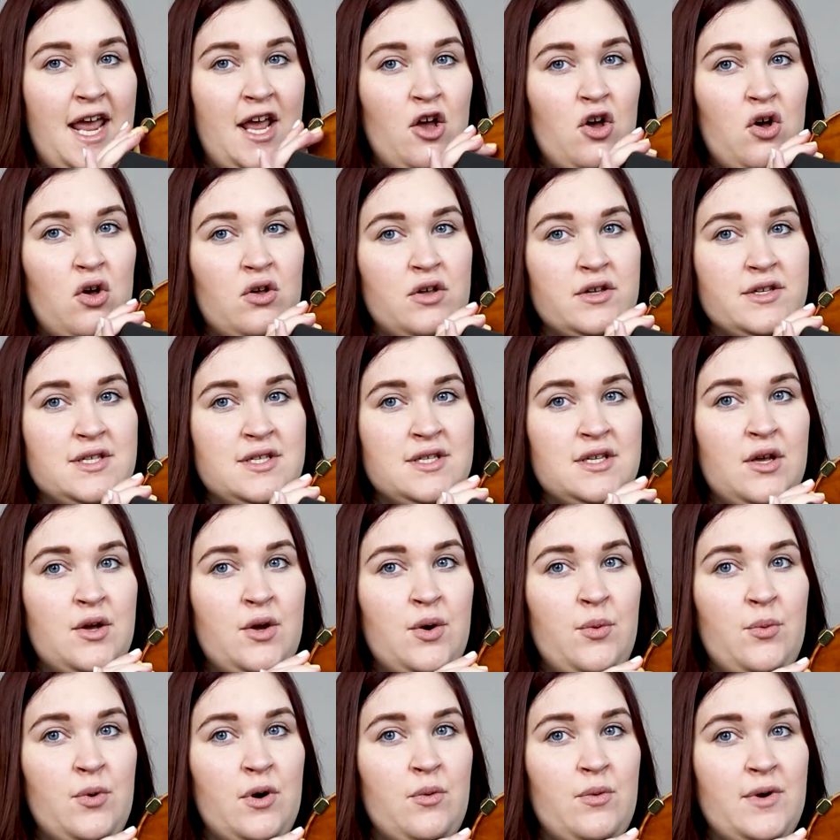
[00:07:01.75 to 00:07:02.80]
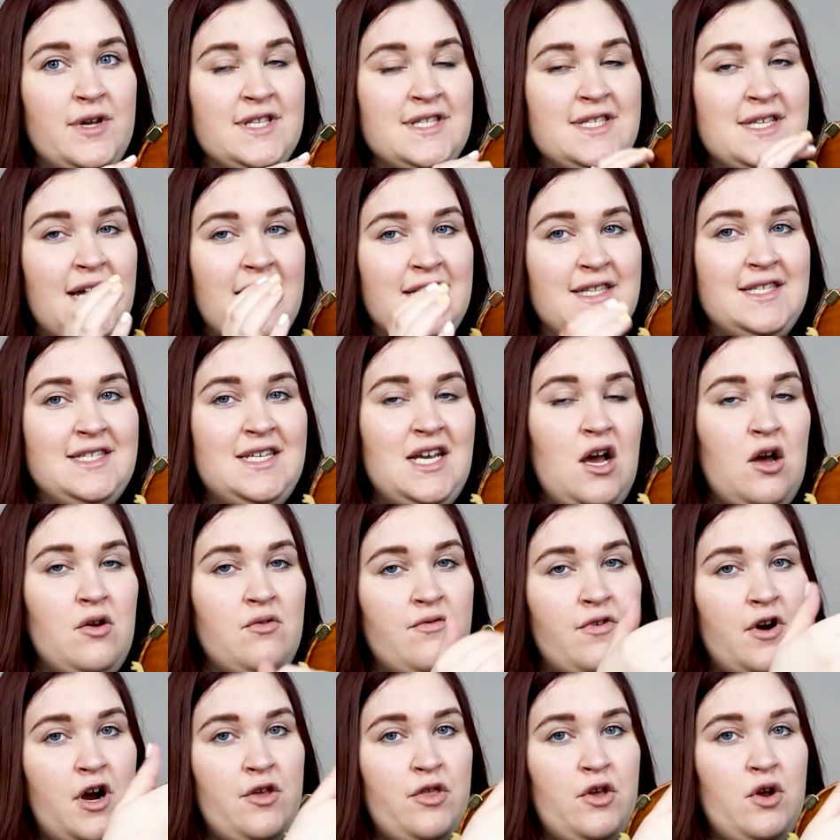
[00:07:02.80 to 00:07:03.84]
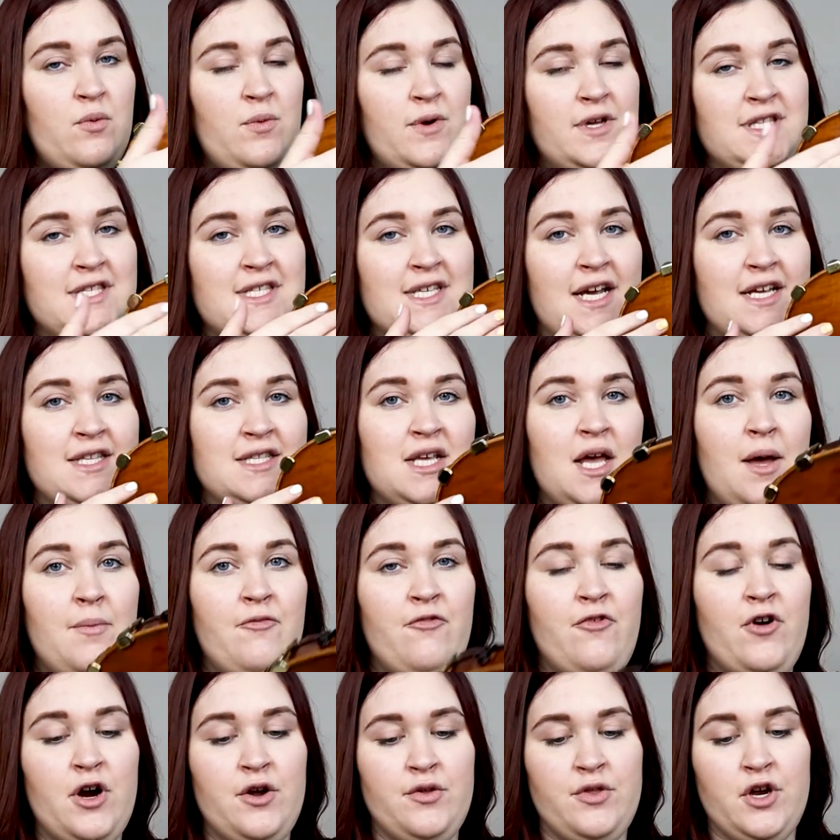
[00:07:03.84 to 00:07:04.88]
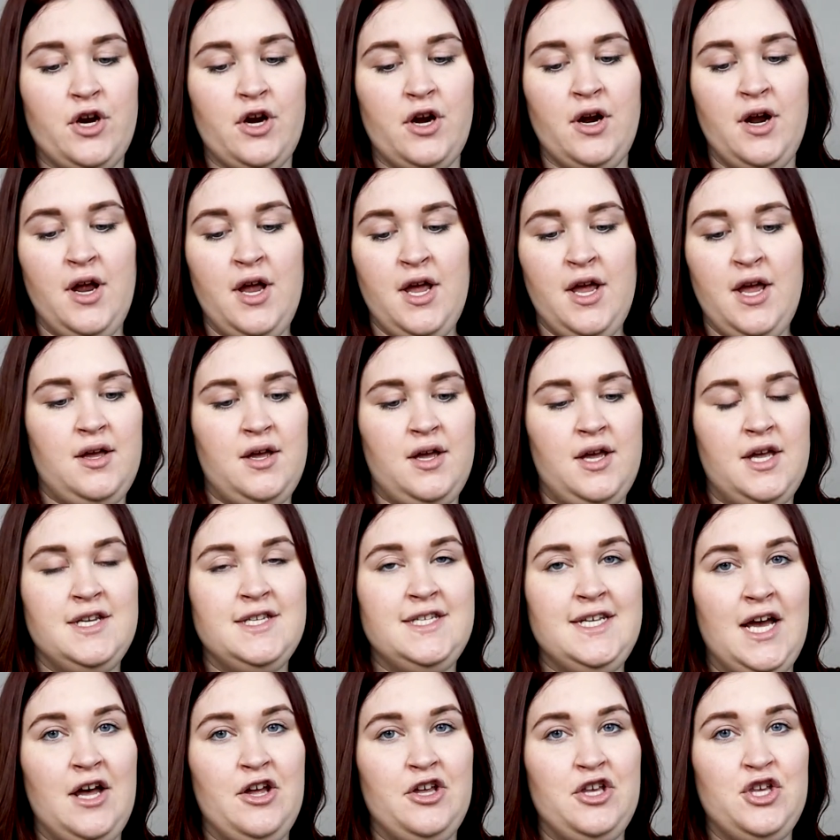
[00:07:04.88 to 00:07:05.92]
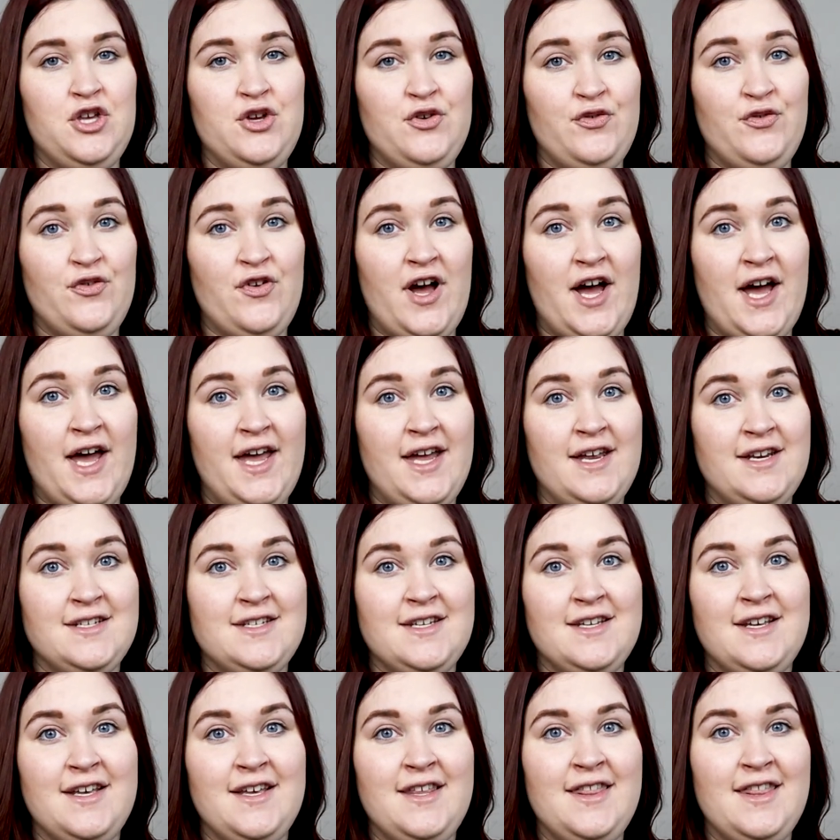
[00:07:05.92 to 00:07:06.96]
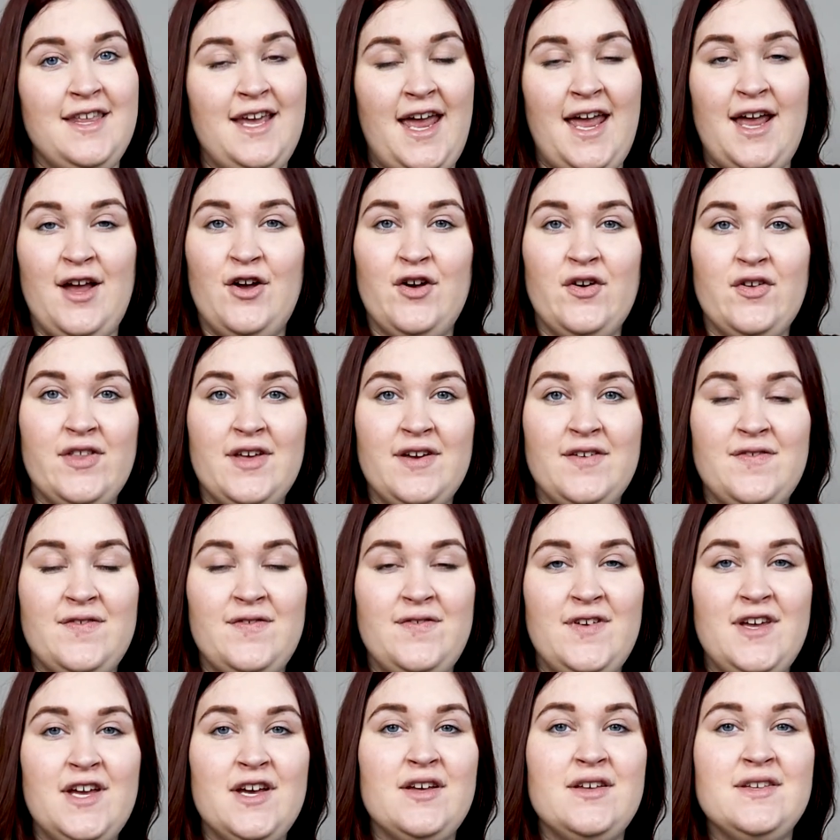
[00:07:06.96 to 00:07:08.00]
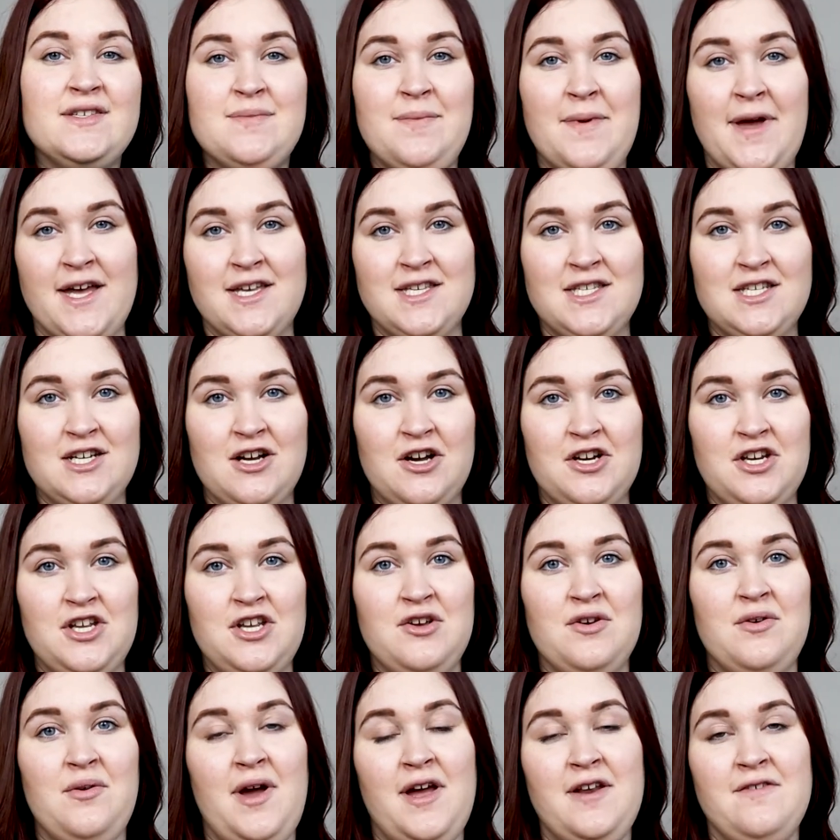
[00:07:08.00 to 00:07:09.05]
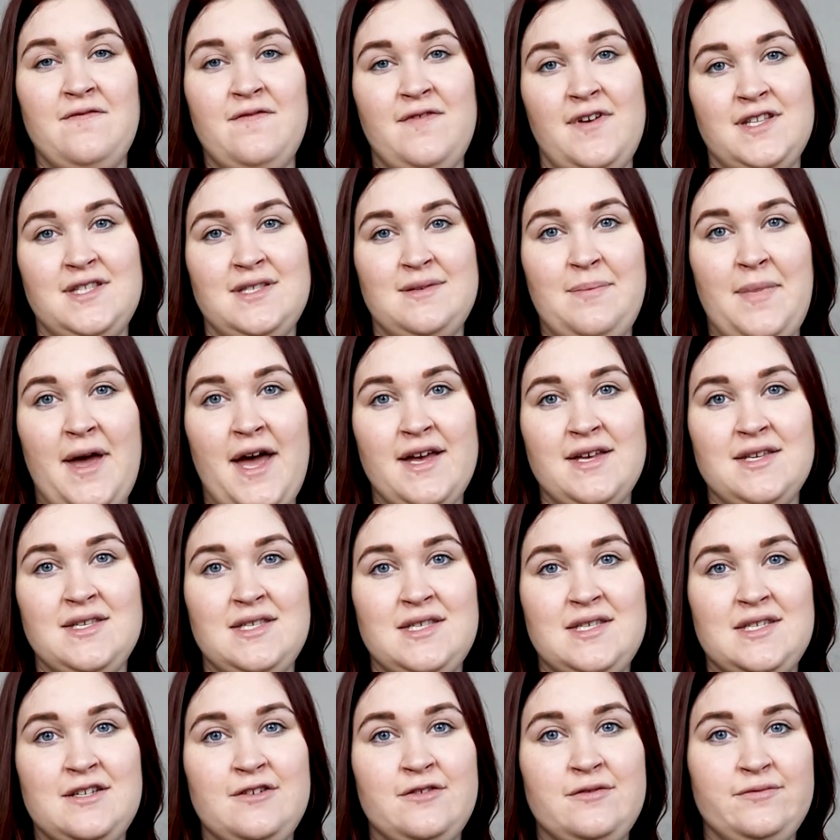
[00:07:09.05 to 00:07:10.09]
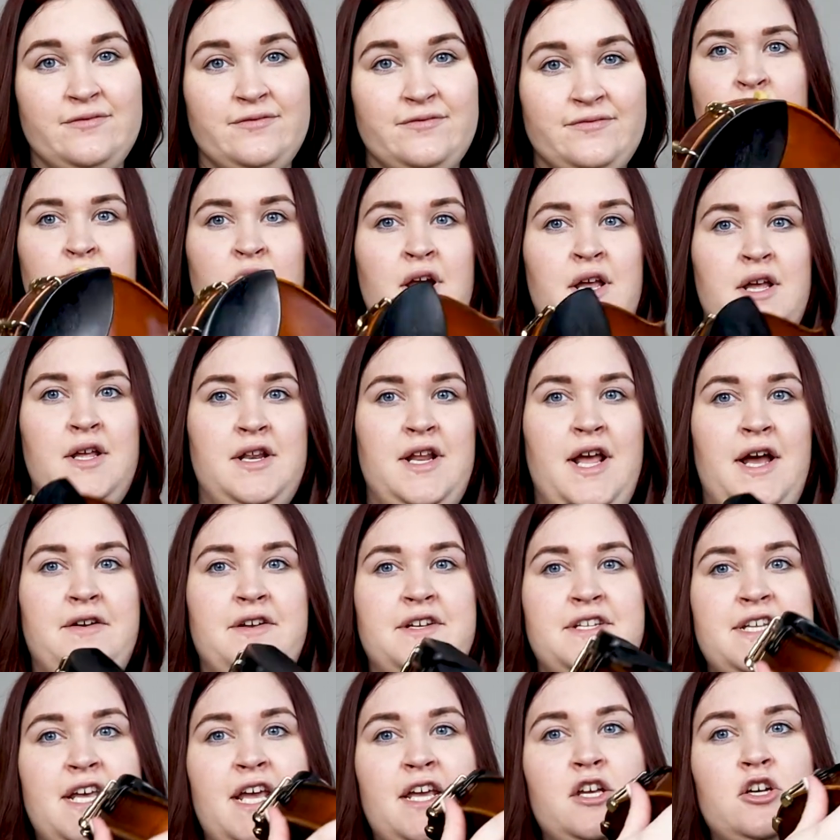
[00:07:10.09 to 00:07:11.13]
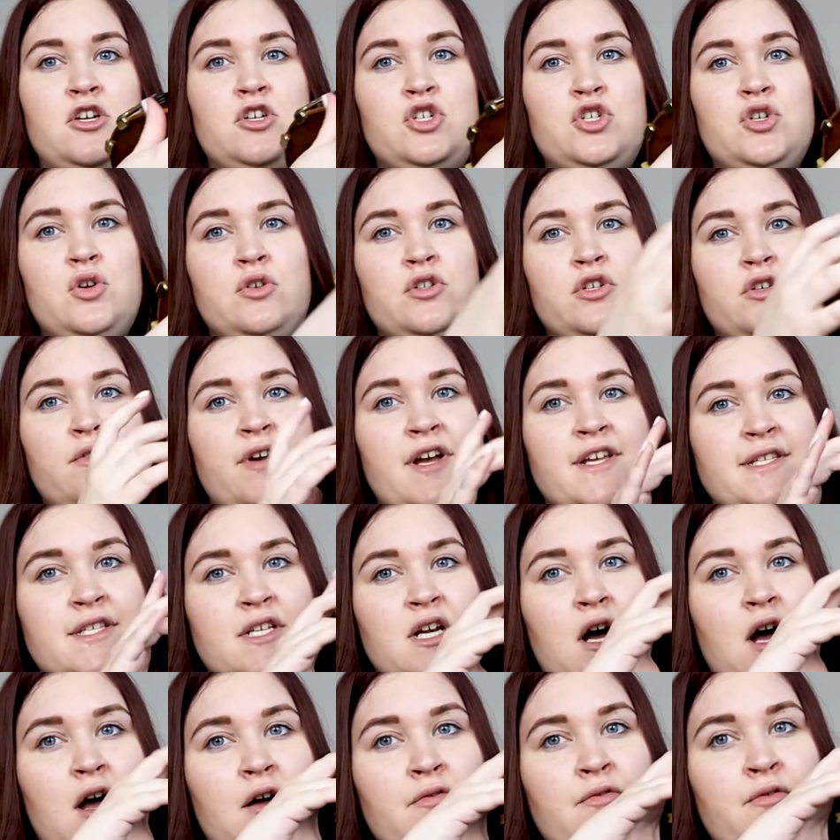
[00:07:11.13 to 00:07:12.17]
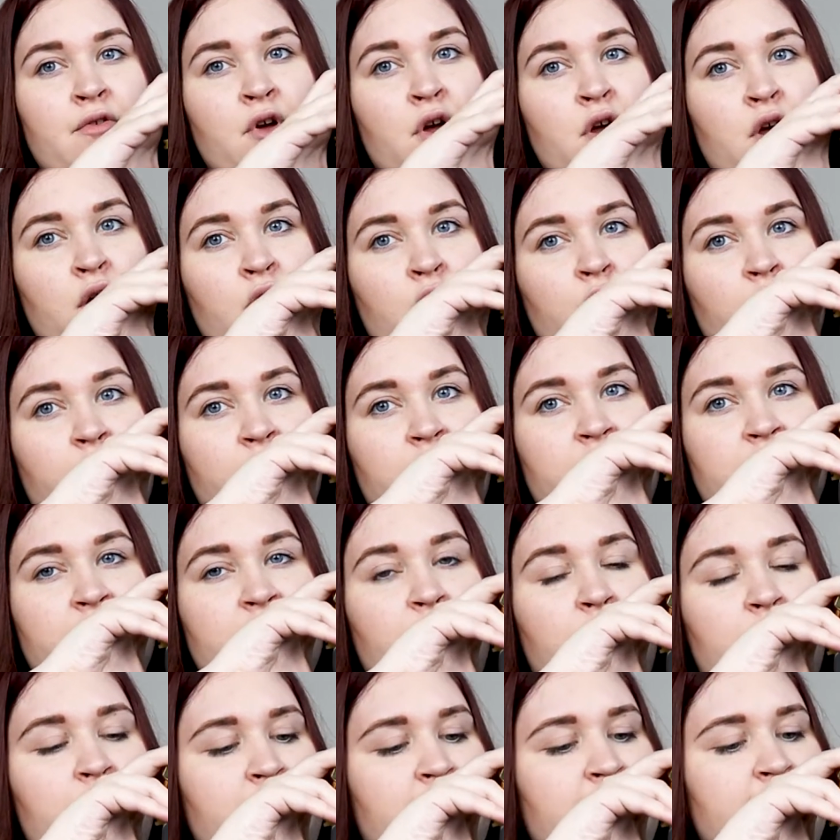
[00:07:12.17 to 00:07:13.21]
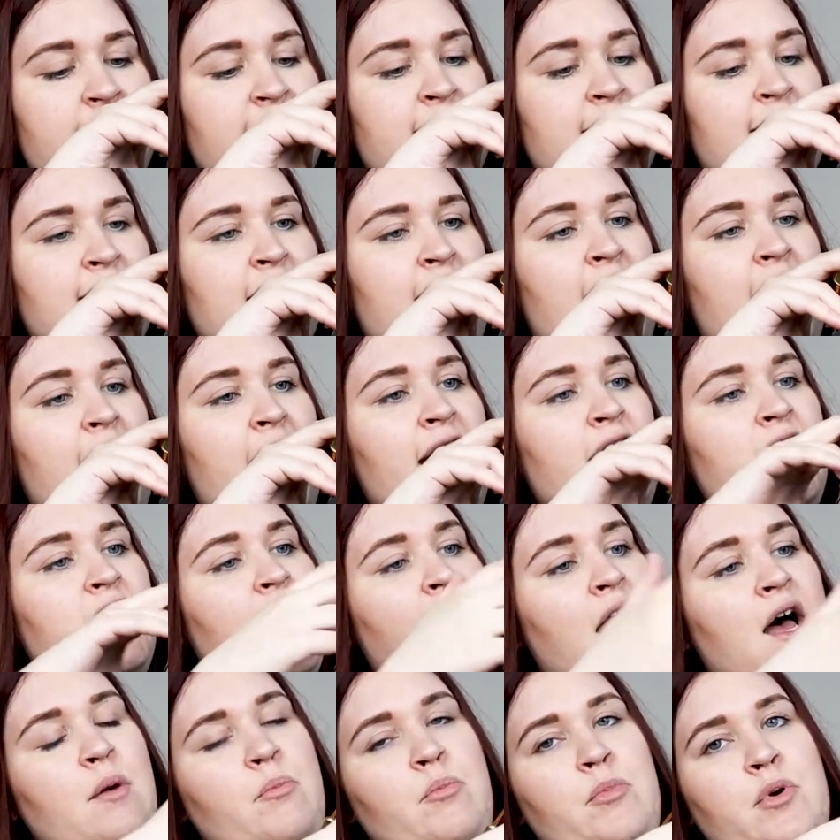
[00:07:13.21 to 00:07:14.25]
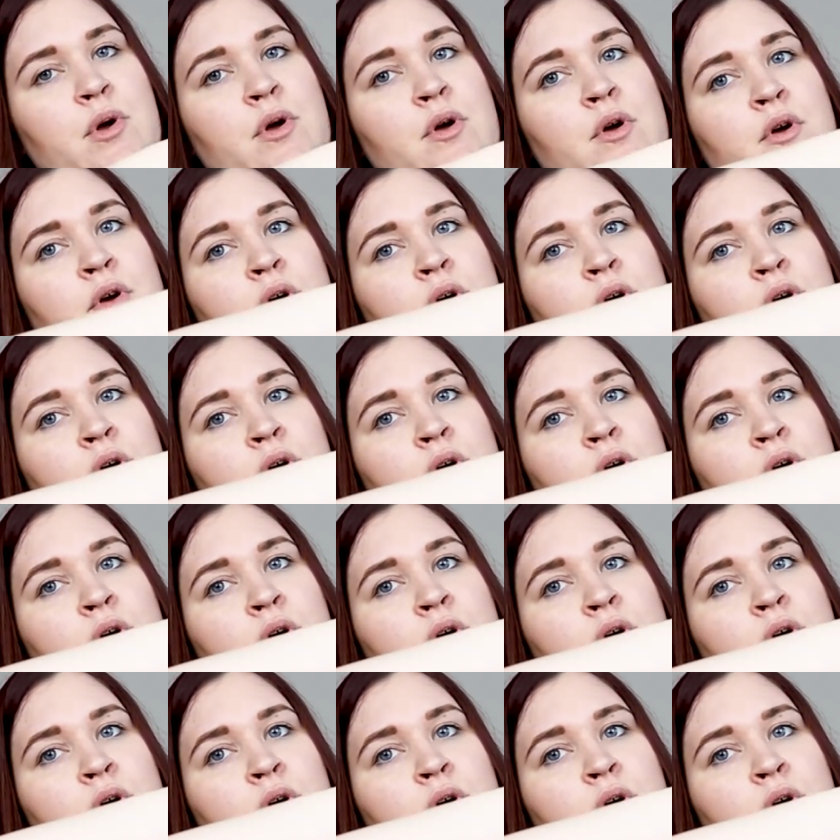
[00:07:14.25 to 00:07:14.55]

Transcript: angles where one side's down farther, one side's up farther, until you find the angle that feels best on you and fits best. Now to take your shoulder rest off, we just wanna slide up